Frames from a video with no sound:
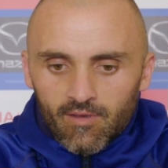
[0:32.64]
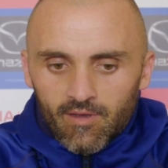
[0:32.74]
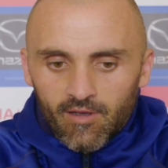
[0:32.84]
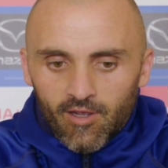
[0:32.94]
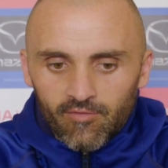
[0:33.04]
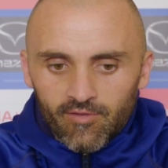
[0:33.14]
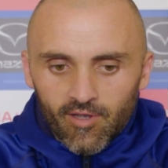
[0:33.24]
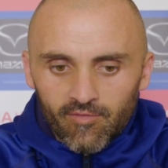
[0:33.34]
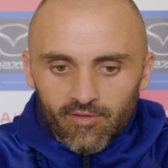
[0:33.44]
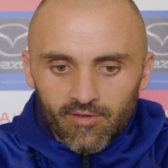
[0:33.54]

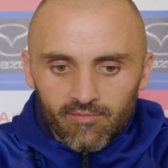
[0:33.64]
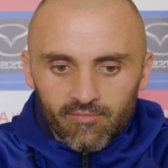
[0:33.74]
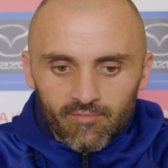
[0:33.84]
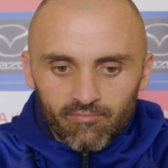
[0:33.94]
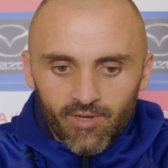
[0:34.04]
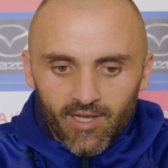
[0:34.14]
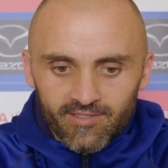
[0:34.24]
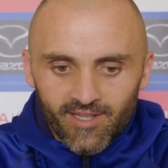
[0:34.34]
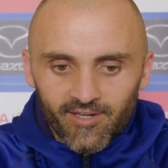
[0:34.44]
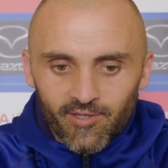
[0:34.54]
over the
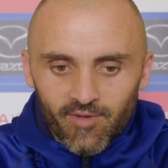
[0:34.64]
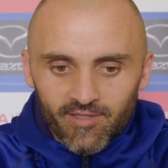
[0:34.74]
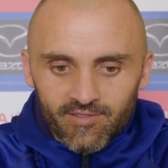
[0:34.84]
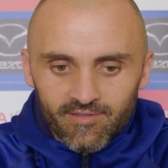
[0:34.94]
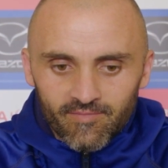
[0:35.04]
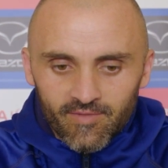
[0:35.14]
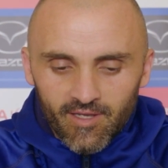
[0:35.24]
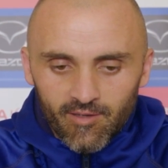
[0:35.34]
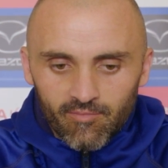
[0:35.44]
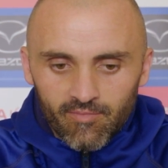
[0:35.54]
past 18 months.
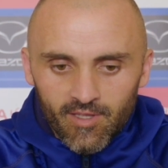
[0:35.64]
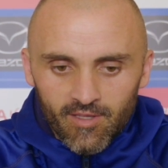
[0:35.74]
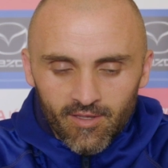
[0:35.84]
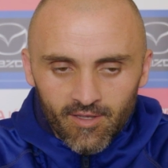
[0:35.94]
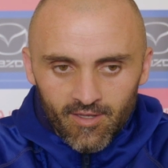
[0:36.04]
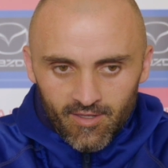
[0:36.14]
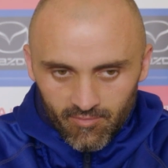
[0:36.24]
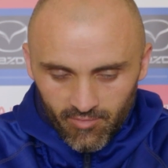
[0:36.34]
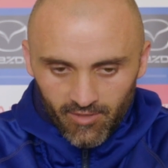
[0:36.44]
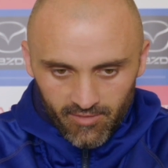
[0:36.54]

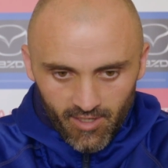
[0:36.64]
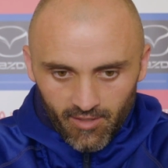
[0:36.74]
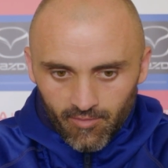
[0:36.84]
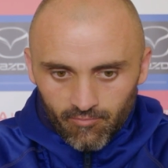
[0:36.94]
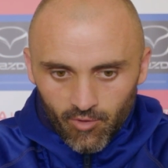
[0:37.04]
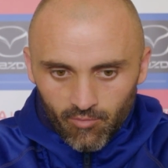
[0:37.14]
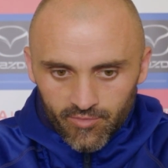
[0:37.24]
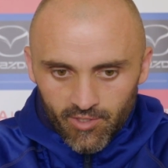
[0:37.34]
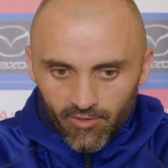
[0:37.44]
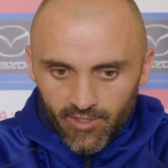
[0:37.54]
But yeah,
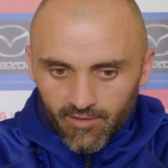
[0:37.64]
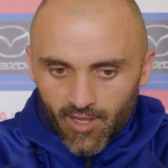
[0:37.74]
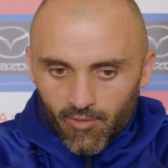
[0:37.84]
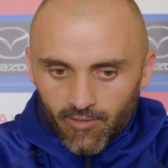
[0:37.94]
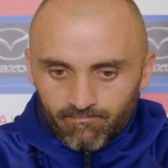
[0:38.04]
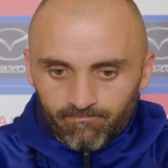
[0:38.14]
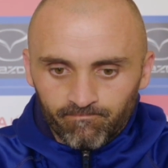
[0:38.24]
I'm sorry to hear that, mate.